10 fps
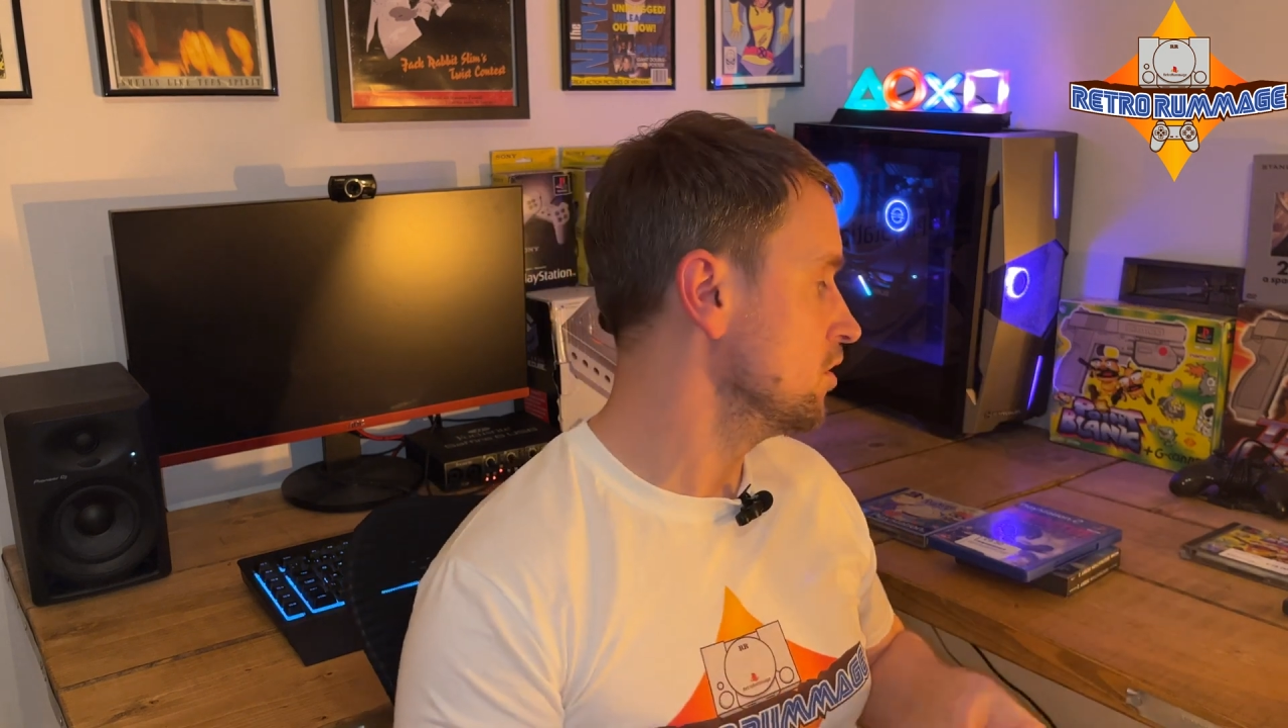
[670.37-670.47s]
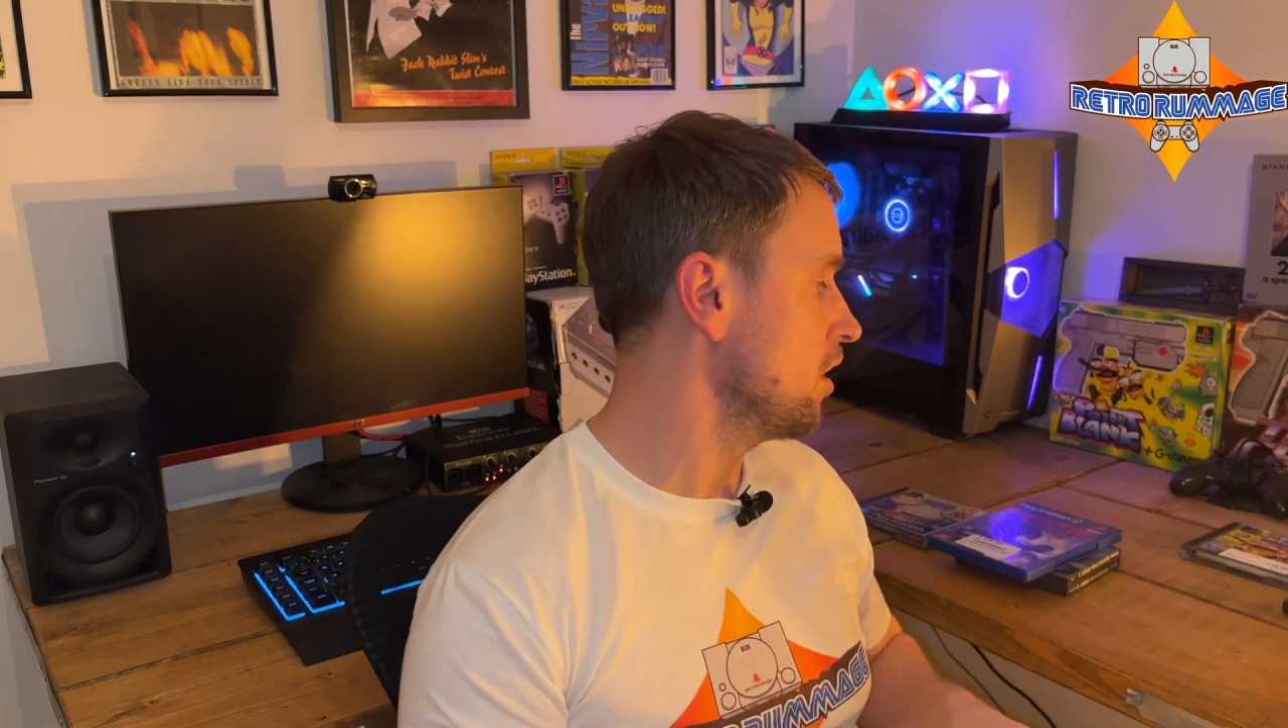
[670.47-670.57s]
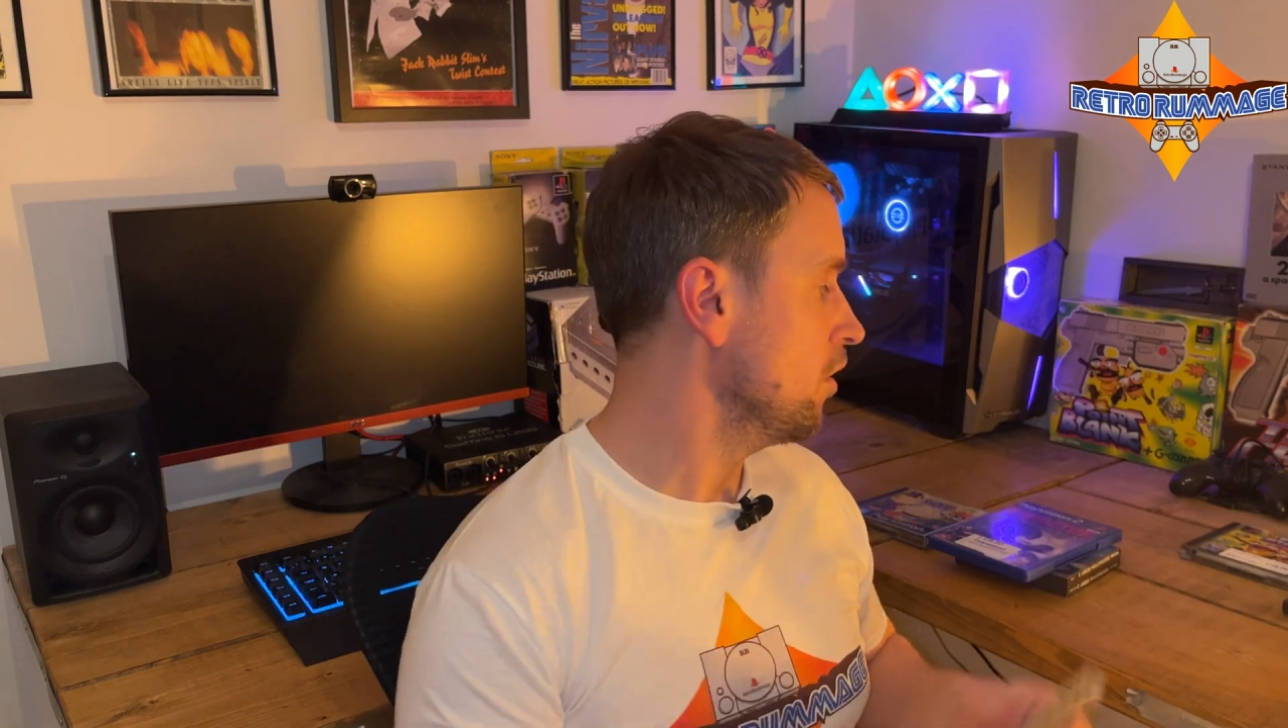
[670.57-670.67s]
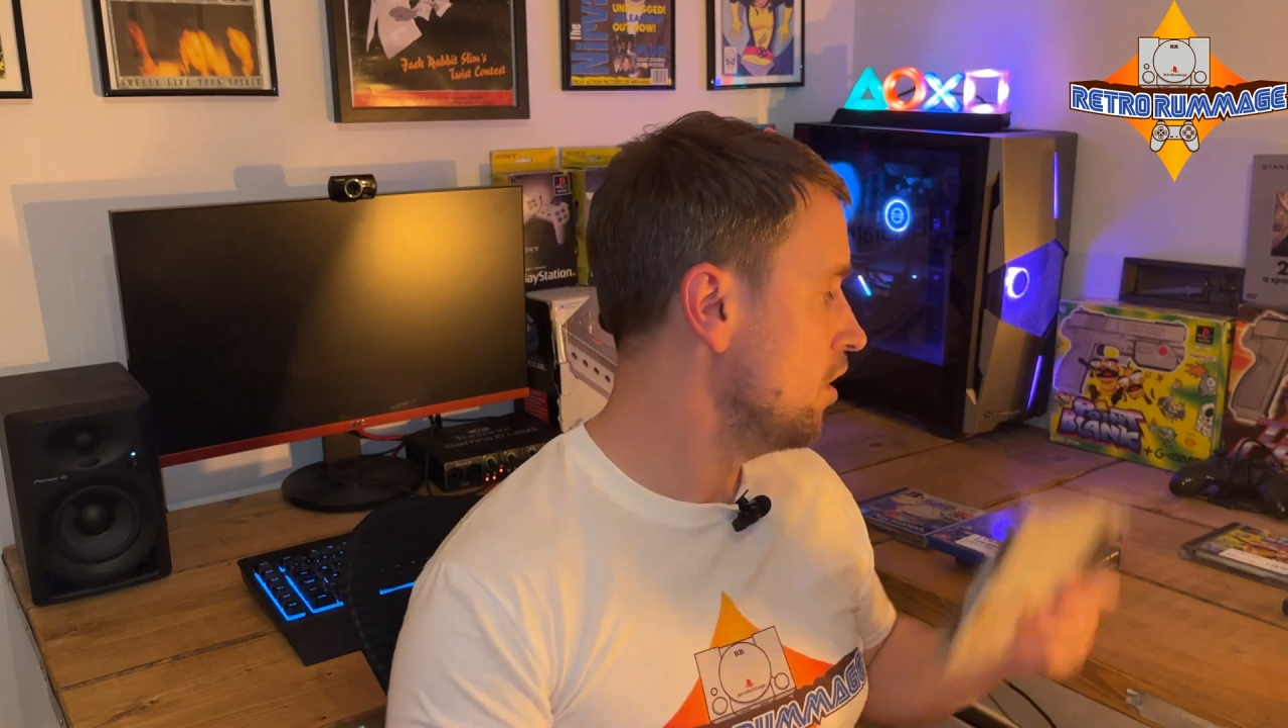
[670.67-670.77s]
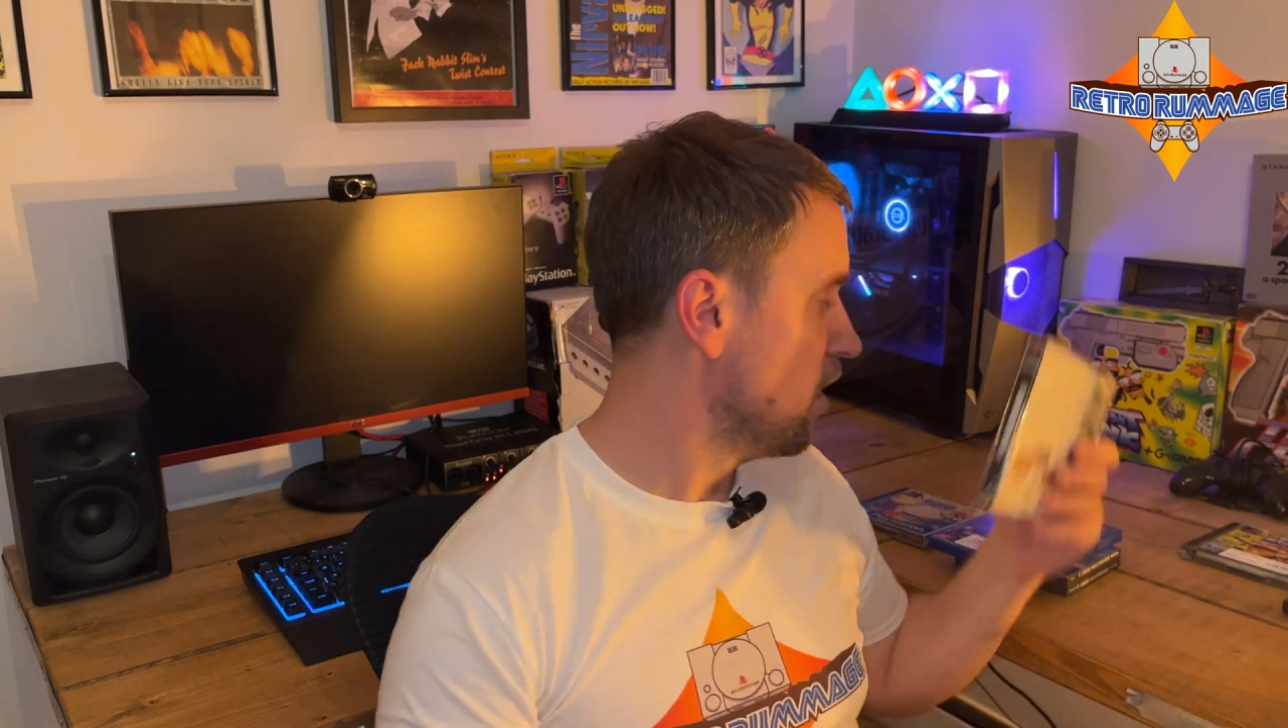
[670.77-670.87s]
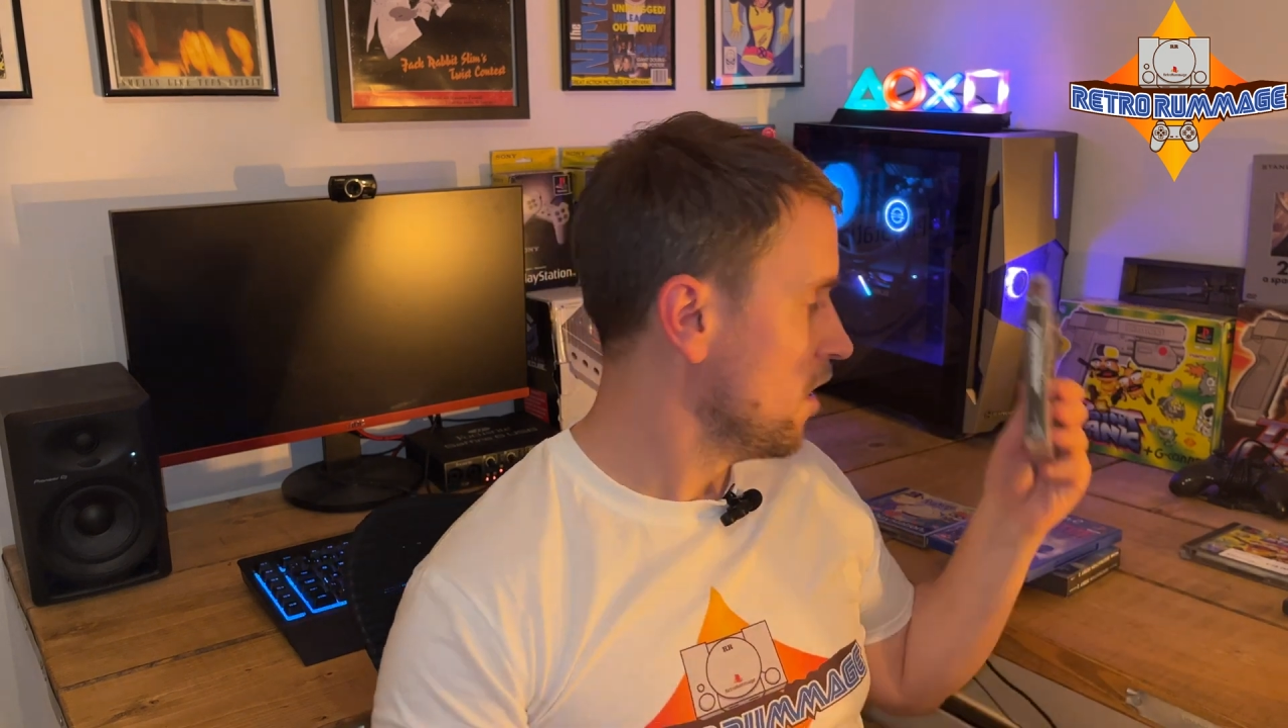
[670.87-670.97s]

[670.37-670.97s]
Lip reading: So